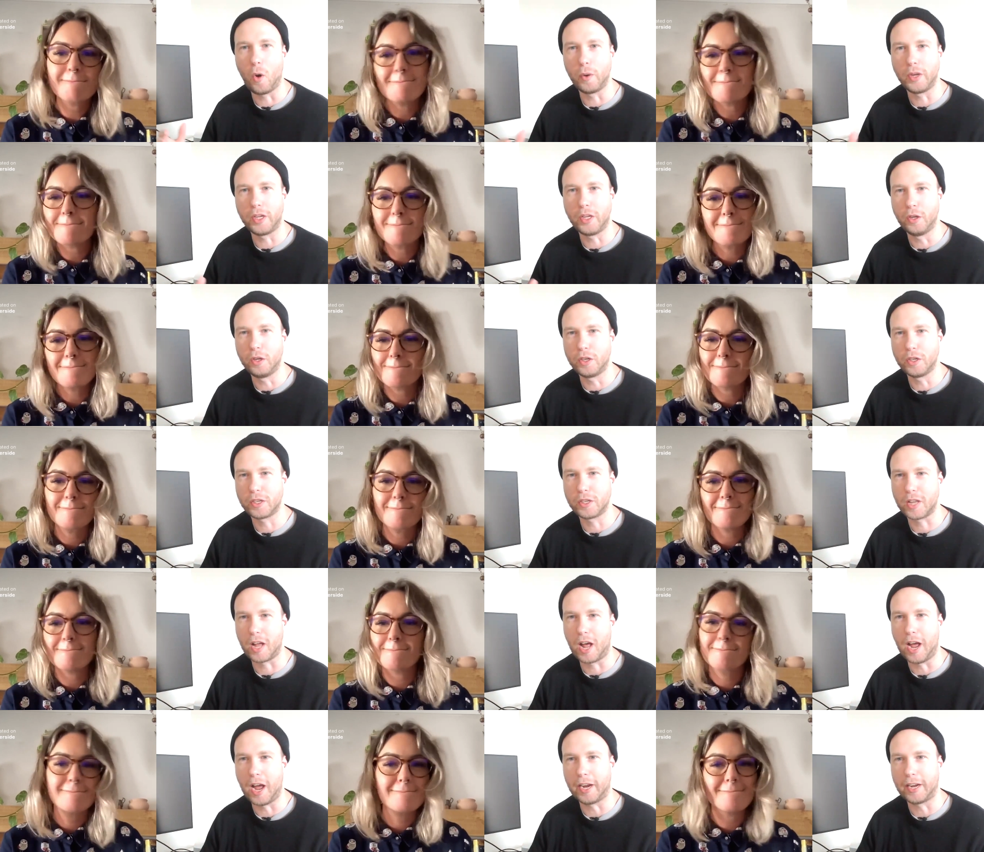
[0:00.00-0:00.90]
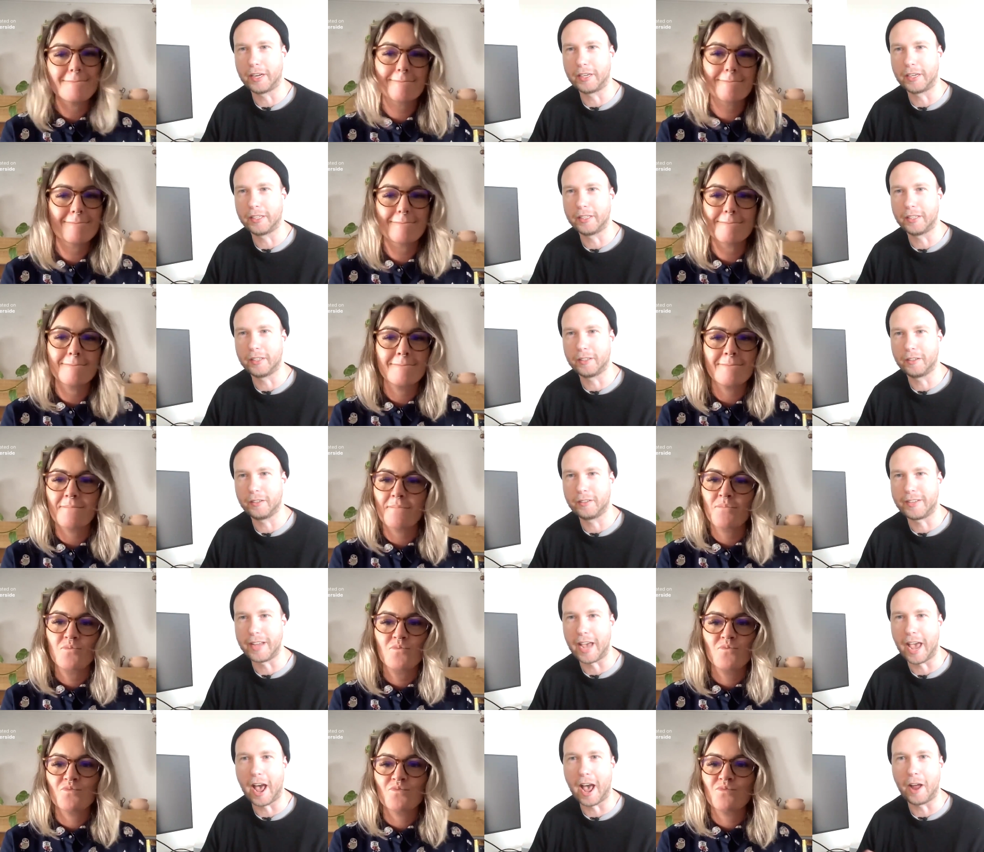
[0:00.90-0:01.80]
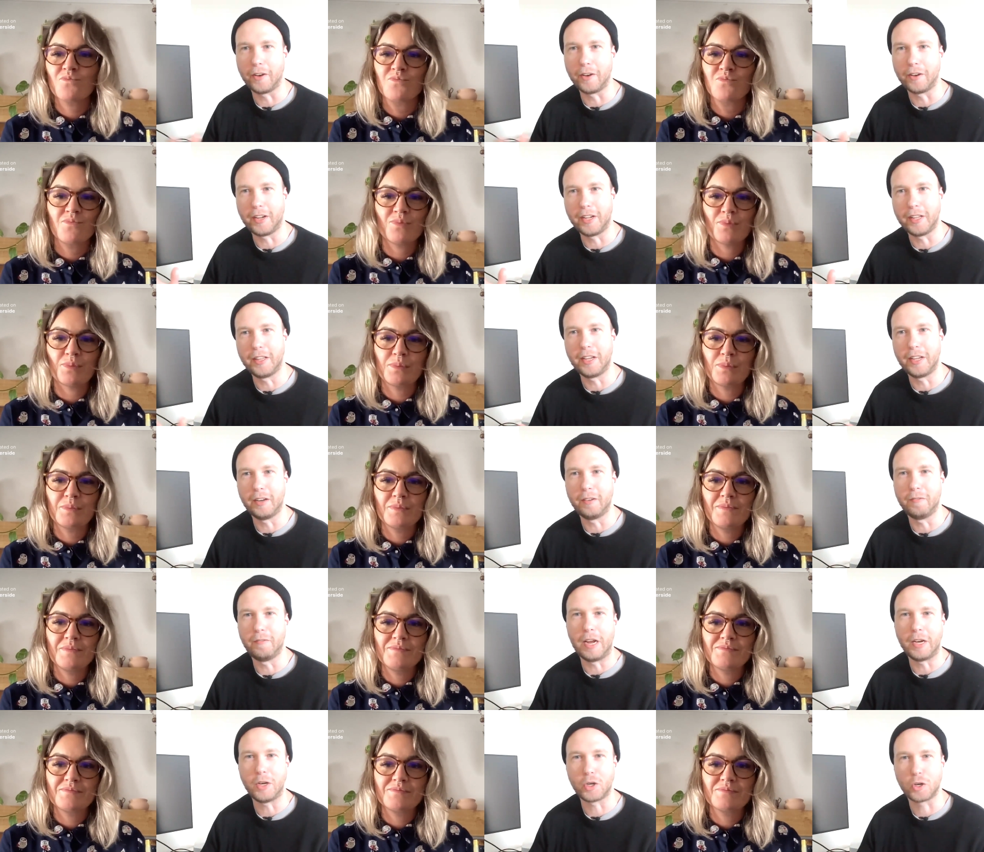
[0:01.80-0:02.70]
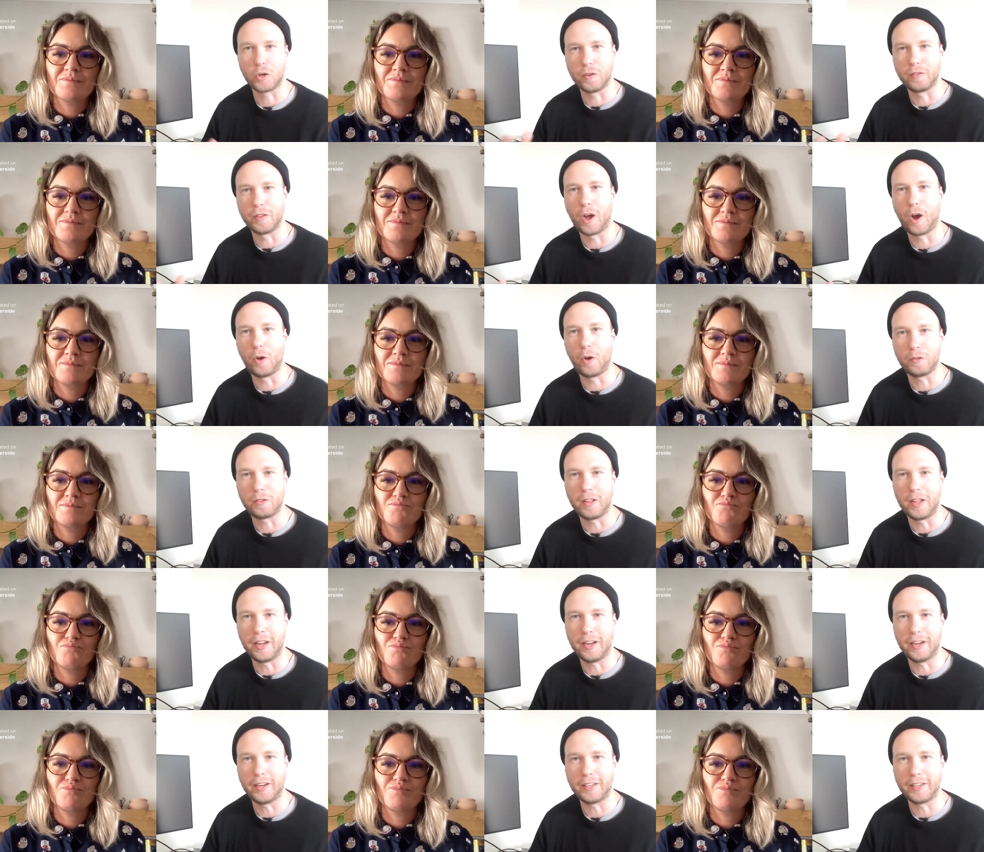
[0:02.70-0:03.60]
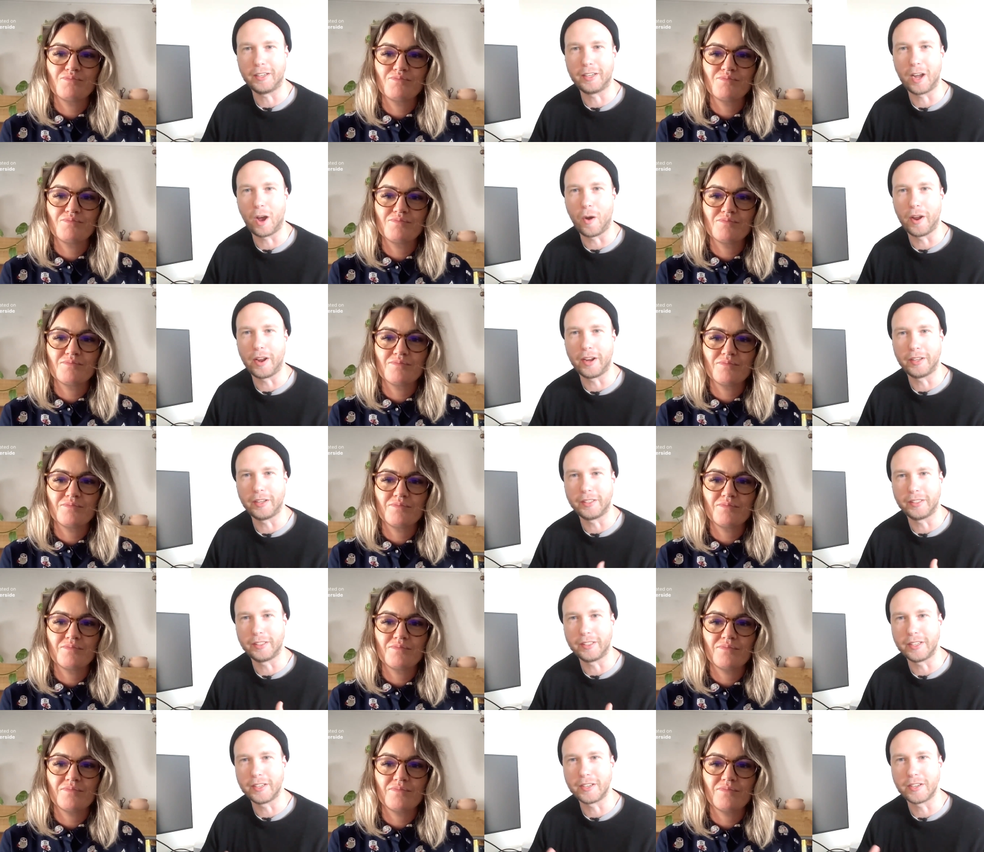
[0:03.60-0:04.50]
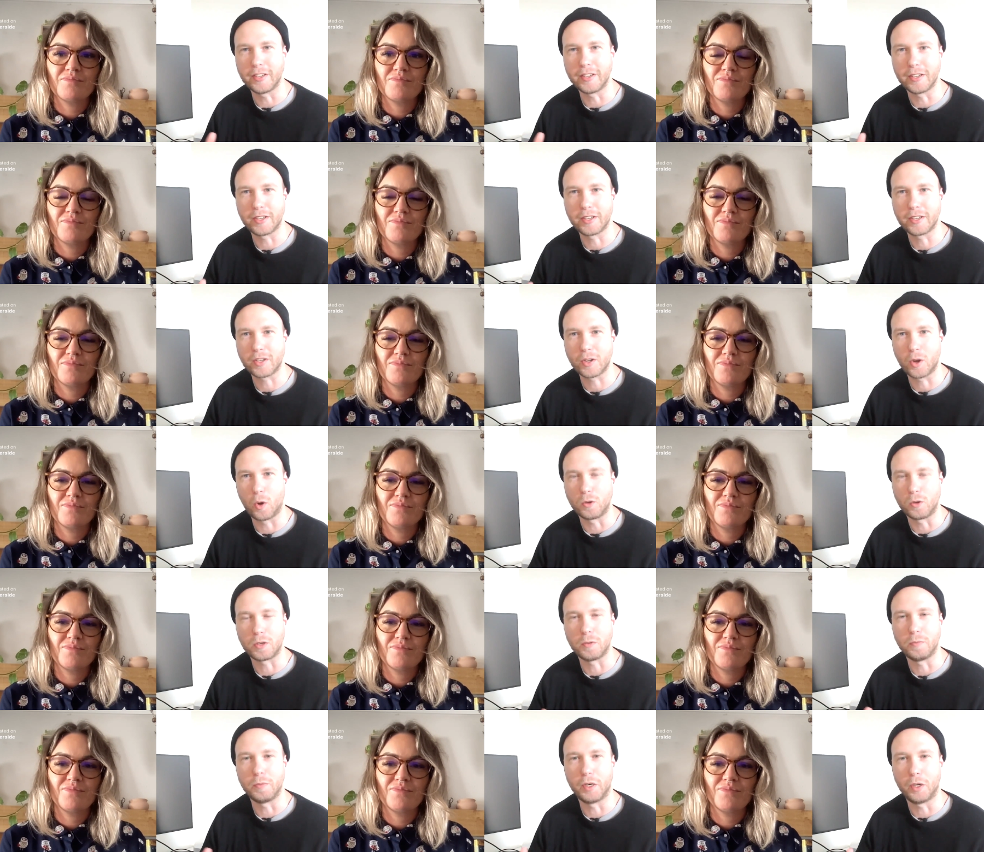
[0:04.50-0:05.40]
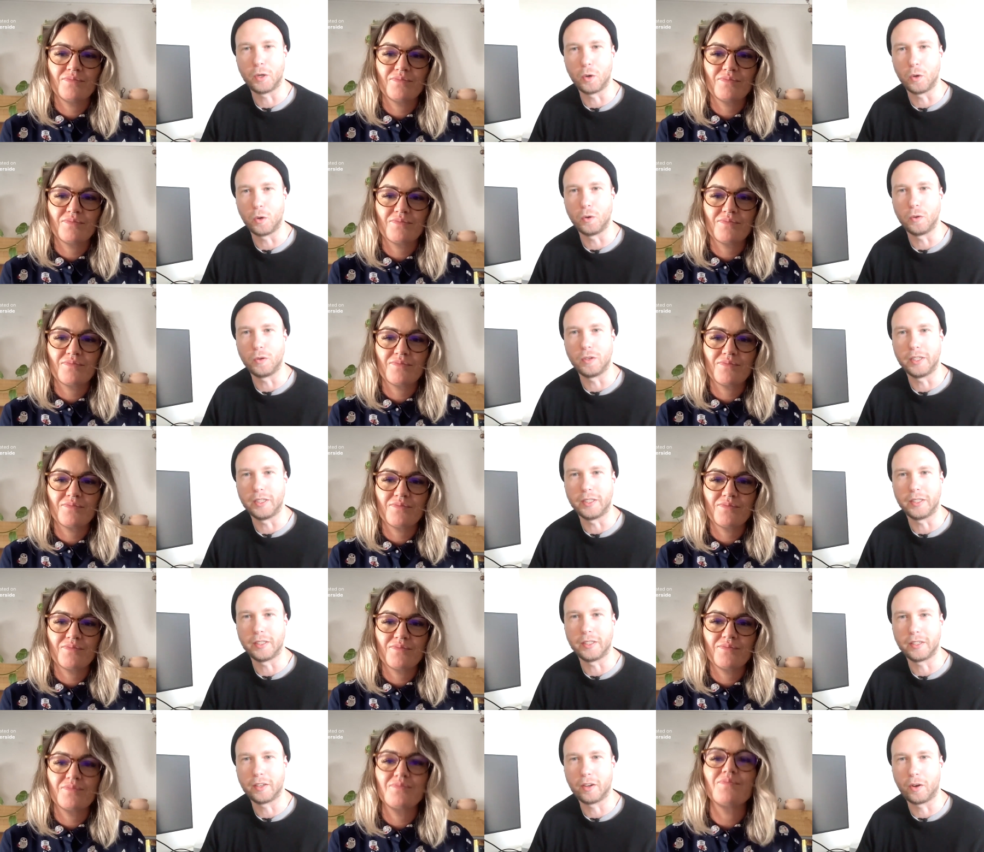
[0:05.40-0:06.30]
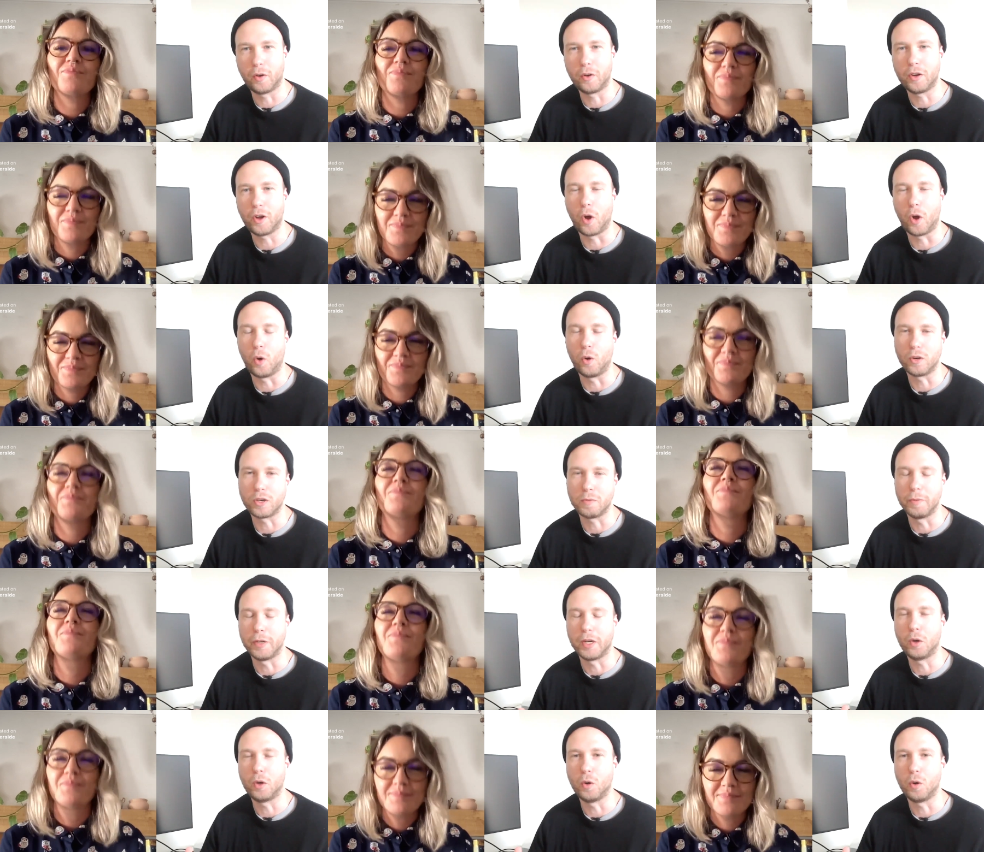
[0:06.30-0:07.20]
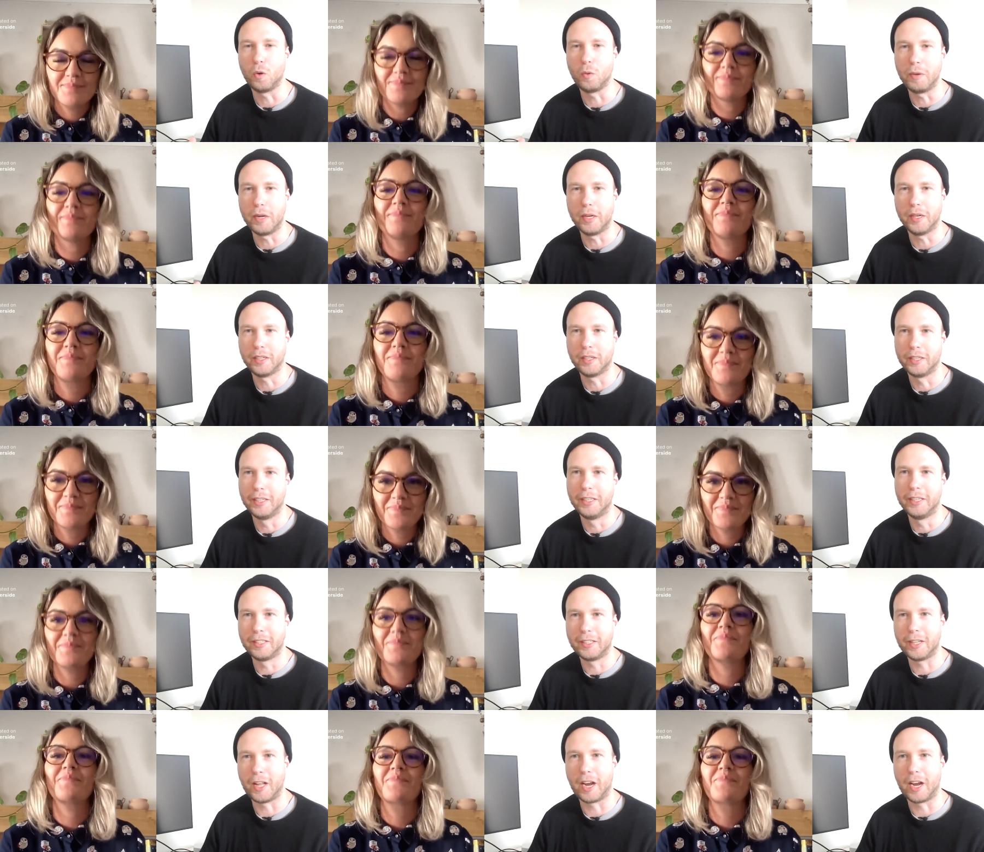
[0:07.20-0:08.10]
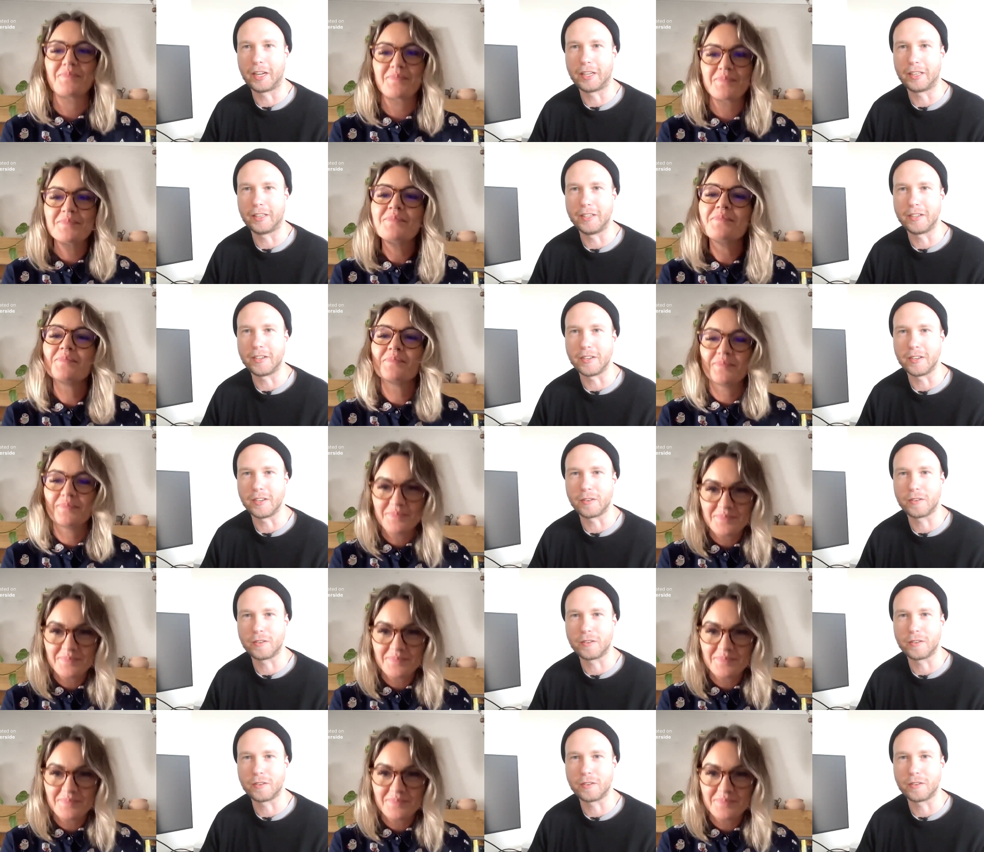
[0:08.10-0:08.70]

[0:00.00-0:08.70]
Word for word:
Speaker 1: Or were you just like, down in the adventure of the whole thing going, this is awesome and cool, and or not awesome and cool, but like this